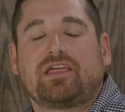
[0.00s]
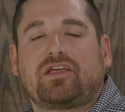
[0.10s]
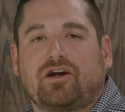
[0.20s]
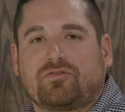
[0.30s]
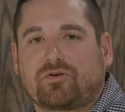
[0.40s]

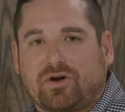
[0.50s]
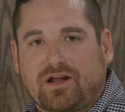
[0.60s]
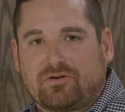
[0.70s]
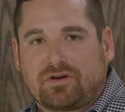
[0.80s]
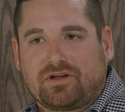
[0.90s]
care of the
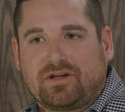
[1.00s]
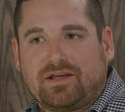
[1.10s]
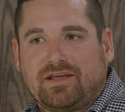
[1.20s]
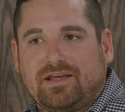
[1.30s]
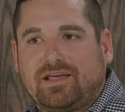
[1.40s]
ground,
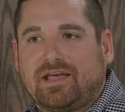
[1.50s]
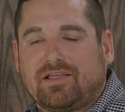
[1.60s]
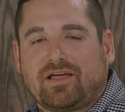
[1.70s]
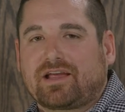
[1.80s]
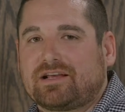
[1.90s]
and
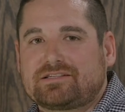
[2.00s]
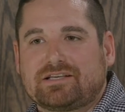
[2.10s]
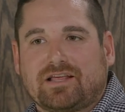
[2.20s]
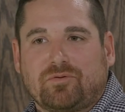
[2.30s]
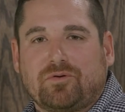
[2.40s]
like I
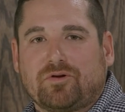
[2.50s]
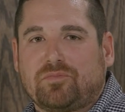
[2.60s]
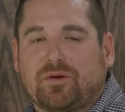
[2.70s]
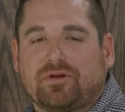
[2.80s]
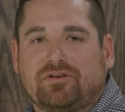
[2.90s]
said, we wouldn't be
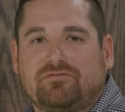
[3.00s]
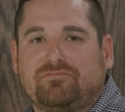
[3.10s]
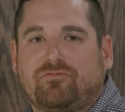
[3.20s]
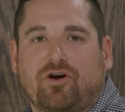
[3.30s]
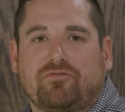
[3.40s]
able to
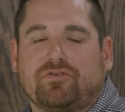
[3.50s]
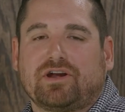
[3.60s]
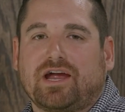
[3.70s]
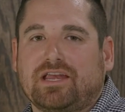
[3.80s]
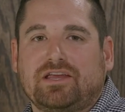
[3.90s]
farm for
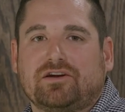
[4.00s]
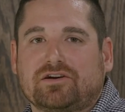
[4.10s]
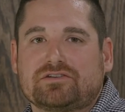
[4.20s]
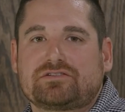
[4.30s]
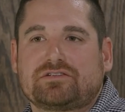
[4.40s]
90
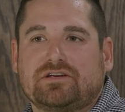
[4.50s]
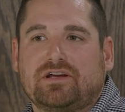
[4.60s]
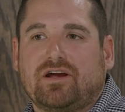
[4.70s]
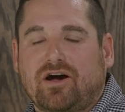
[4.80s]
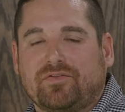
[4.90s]
years
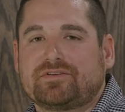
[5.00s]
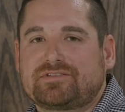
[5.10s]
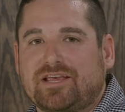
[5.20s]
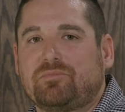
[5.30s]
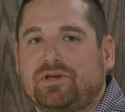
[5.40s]
on the
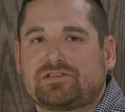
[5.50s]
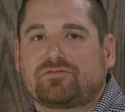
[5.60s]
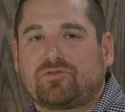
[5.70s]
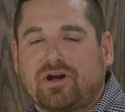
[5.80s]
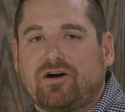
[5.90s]
same piece
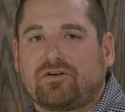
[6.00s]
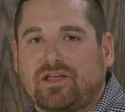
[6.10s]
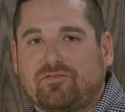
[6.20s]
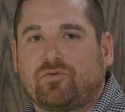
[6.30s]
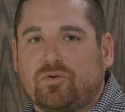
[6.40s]
of ground
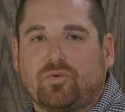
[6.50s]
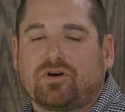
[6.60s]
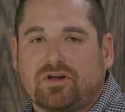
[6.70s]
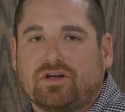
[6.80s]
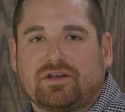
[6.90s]
if we
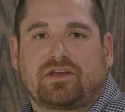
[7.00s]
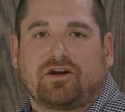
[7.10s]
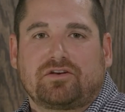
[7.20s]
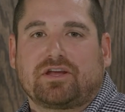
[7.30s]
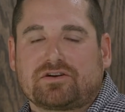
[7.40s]
weren't good
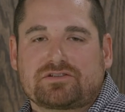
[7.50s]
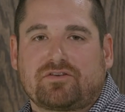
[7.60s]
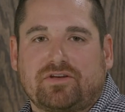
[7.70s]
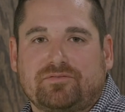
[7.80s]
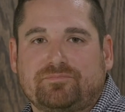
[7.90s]
caretakers of it.